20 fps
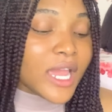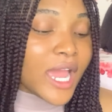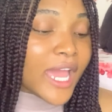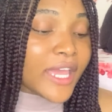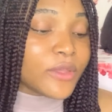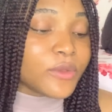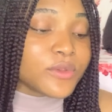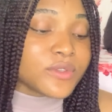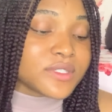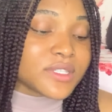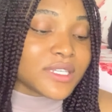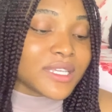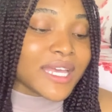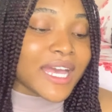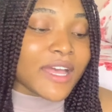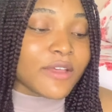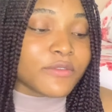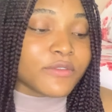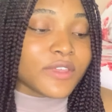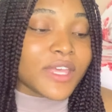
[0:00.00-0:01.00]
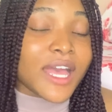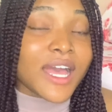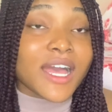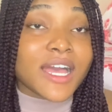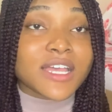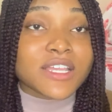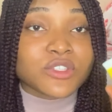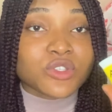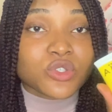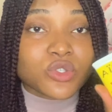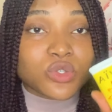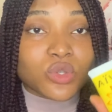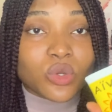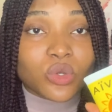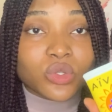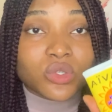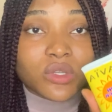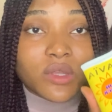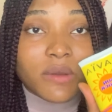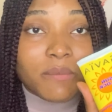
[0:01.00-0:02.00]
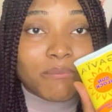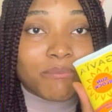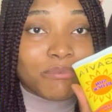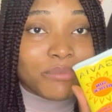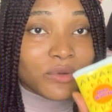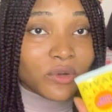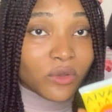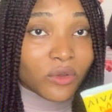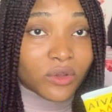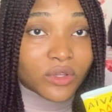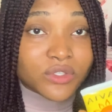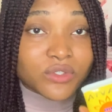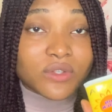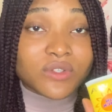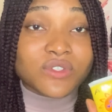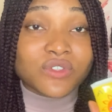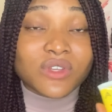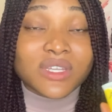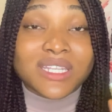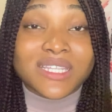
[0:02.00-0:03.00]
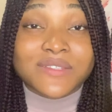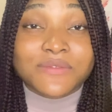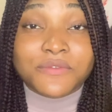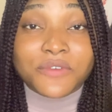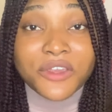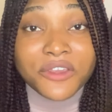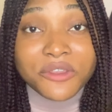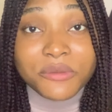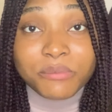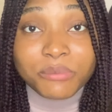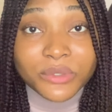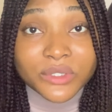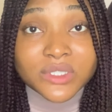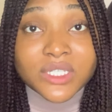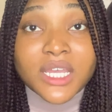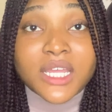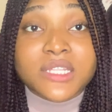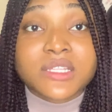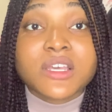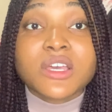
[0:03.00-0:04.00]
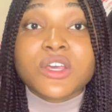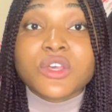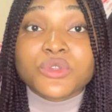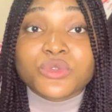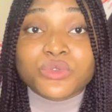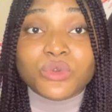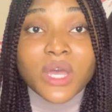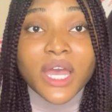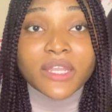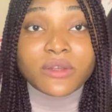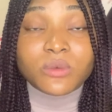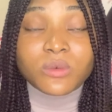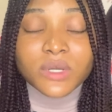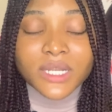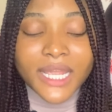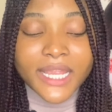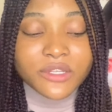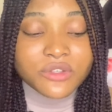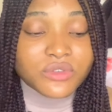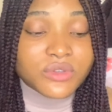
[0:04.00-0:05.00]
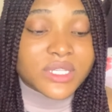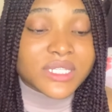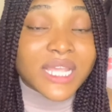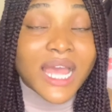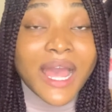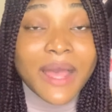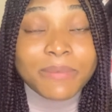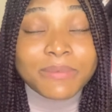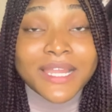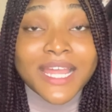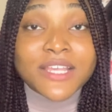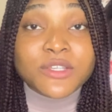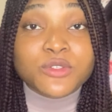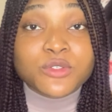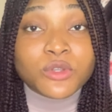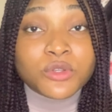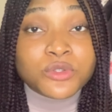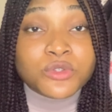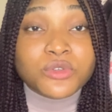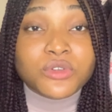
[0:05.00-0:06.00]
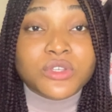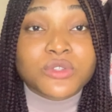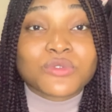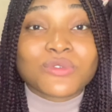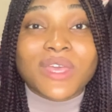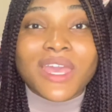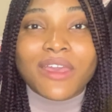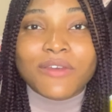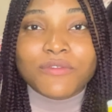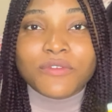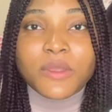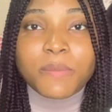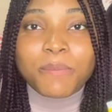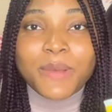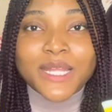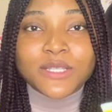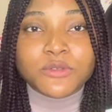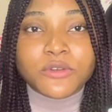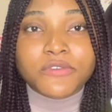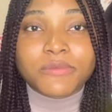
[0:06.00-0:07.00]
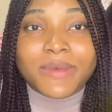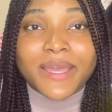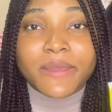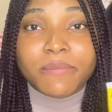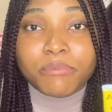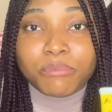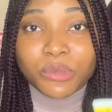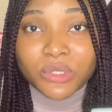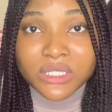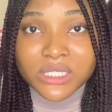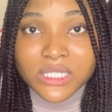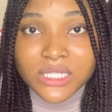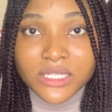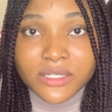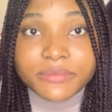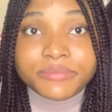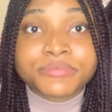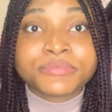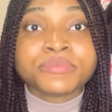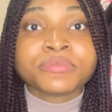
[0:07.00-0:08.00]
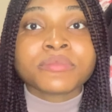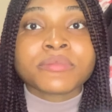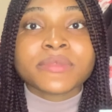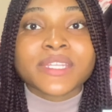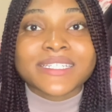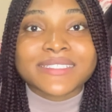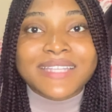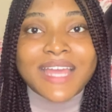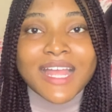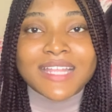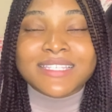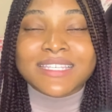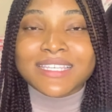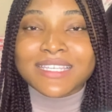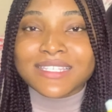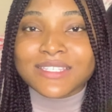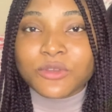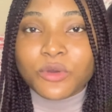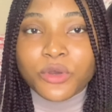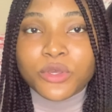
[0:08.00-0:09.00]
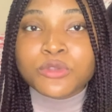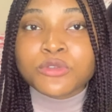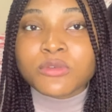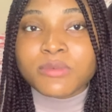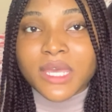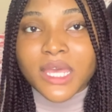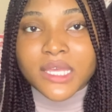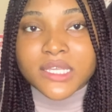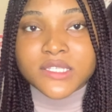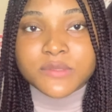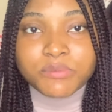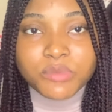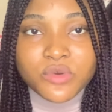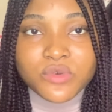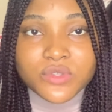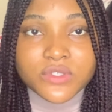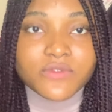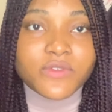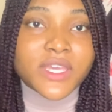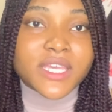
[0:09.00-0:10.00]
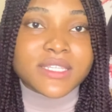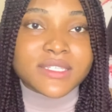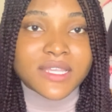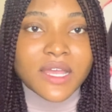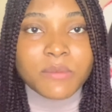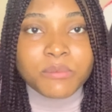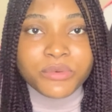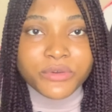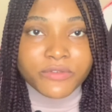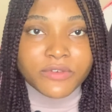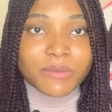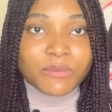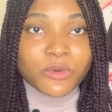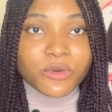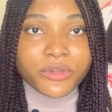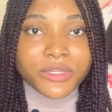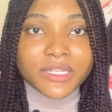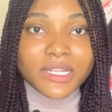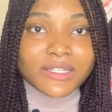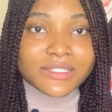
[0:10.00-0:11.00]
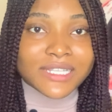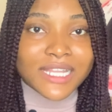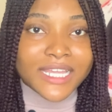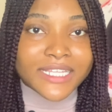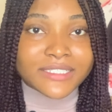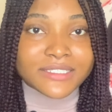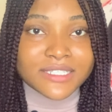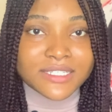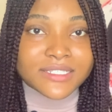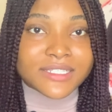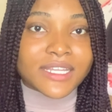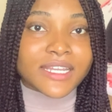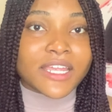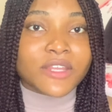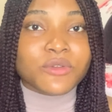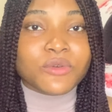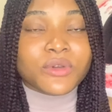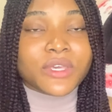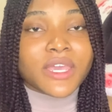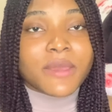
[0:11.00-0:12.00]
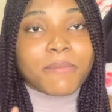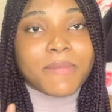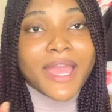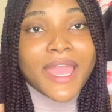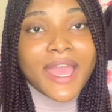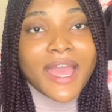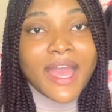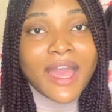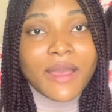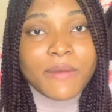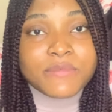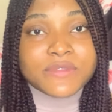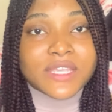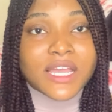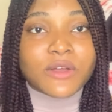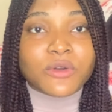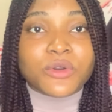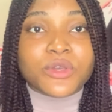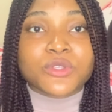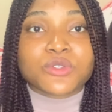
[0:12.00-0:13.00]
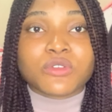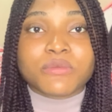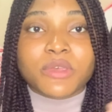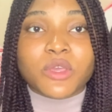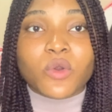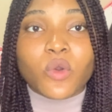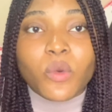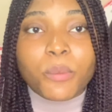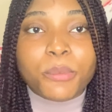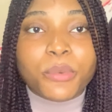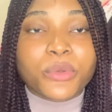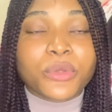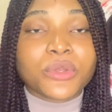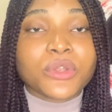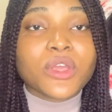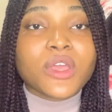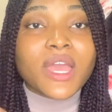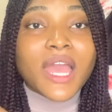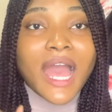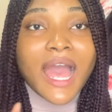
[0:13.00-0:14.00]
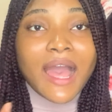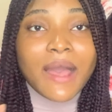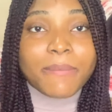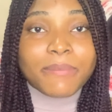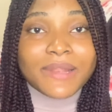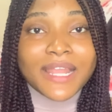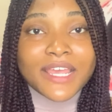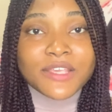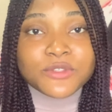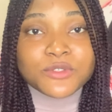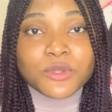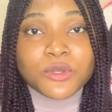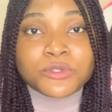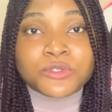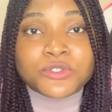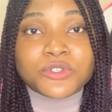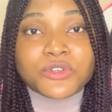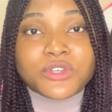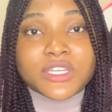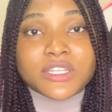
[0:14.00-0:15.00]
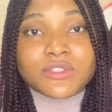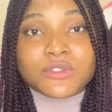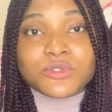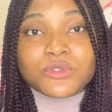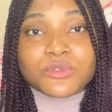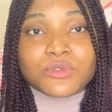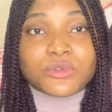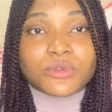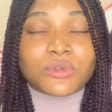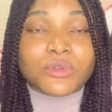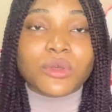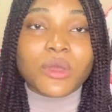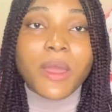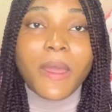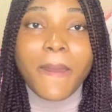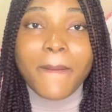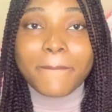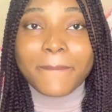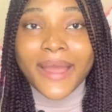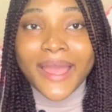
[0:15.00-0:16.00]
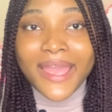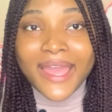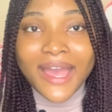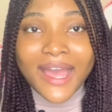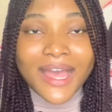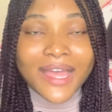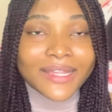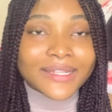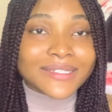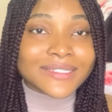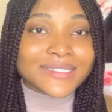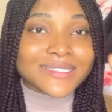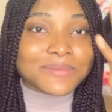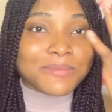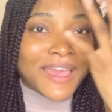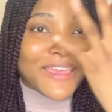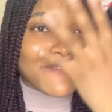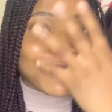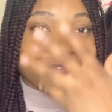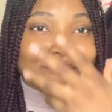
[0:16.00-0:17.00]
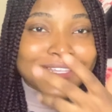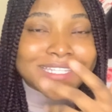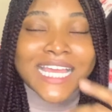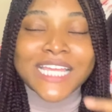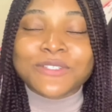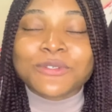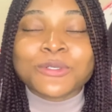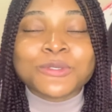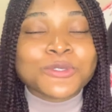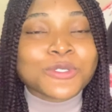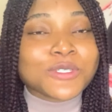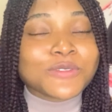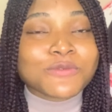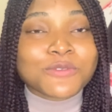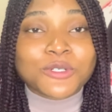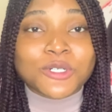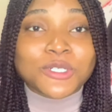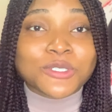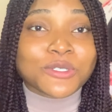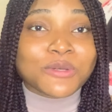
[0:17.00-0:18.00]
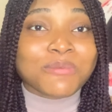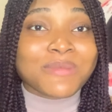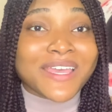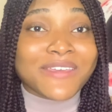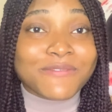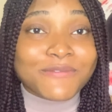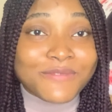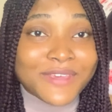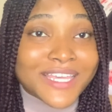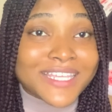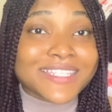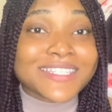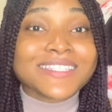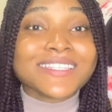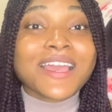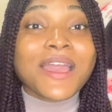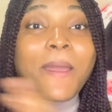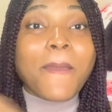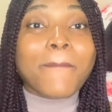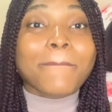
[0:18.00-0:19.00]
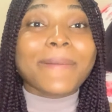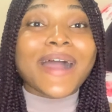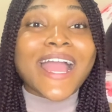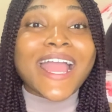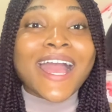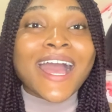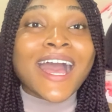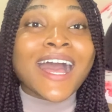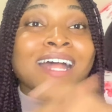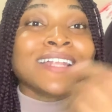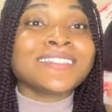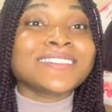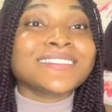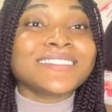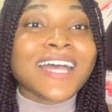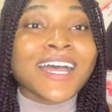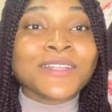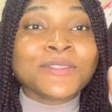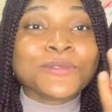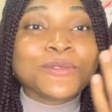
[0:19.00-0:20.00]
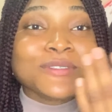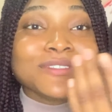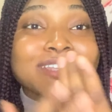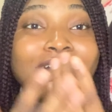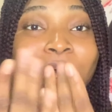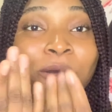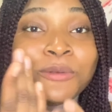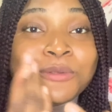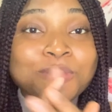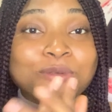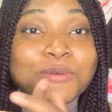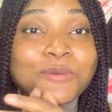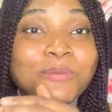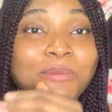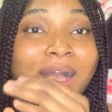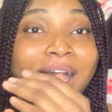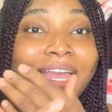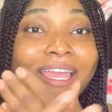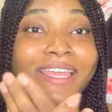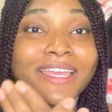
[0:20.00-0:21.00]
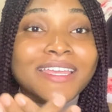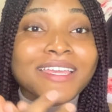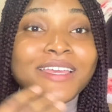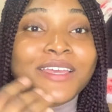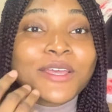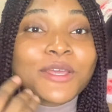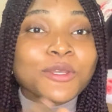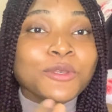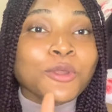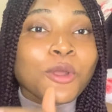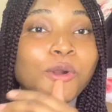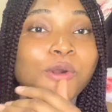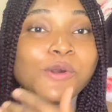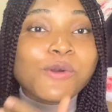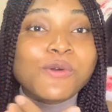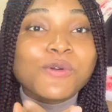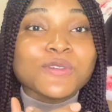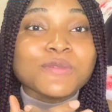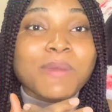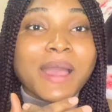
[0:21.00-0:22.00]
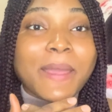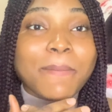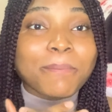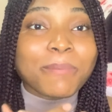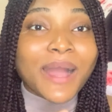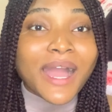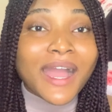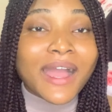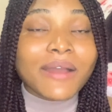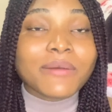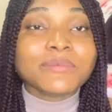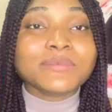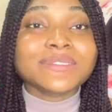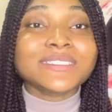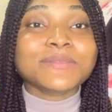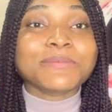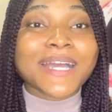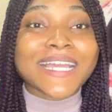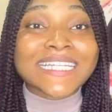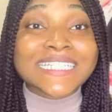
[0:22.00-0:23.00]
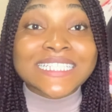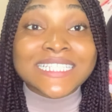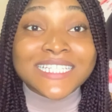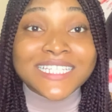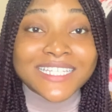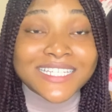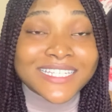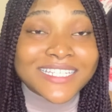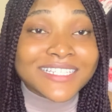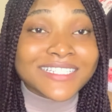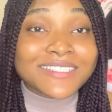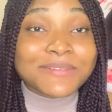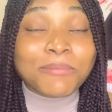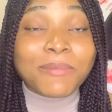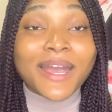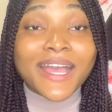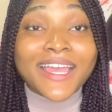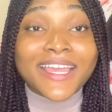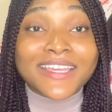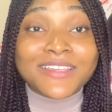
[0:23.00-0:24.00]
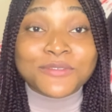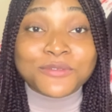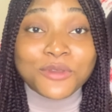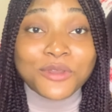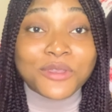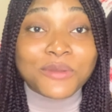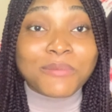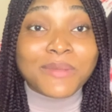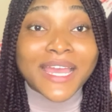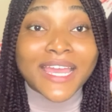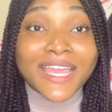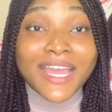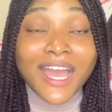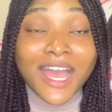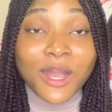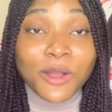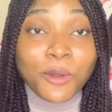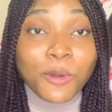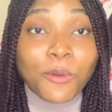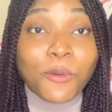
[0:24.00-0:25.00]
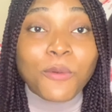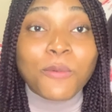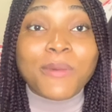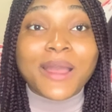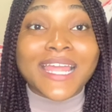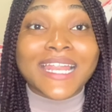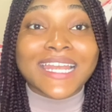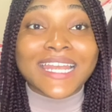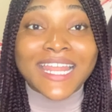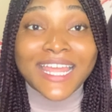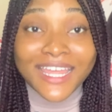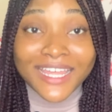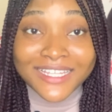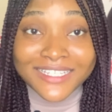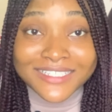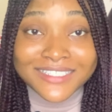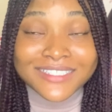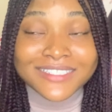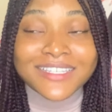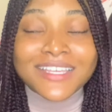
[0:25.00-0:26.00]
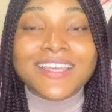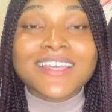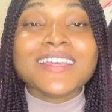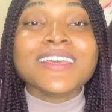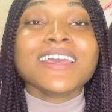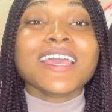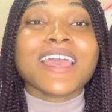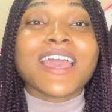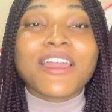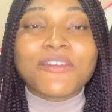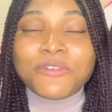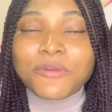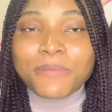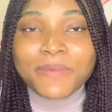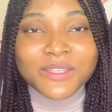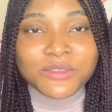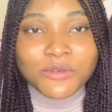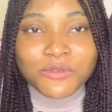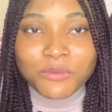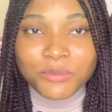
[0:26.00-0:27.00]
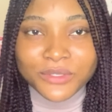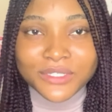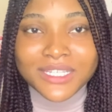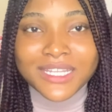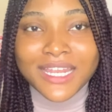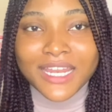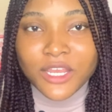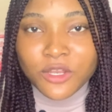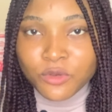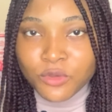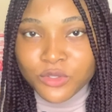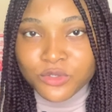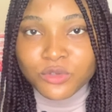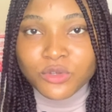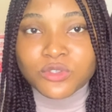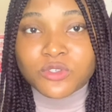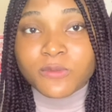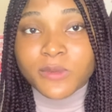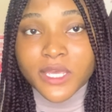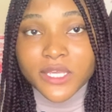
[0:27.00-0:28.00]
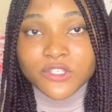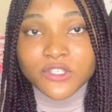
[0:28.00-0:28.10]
I use the Gavia Sun Block. Sunscreen is very important. So, and what I do is I apply sunscreen to every part of my body that is going to be exposed. For example, if I'm going out like this and I know, okay, my arms are going to be open, I apply sunscreen to my hands, my face. I don't just focus on my face, my hands down to my knuckles, my palms, my knee, my ankle, my legs, every part of the body that I know is going to be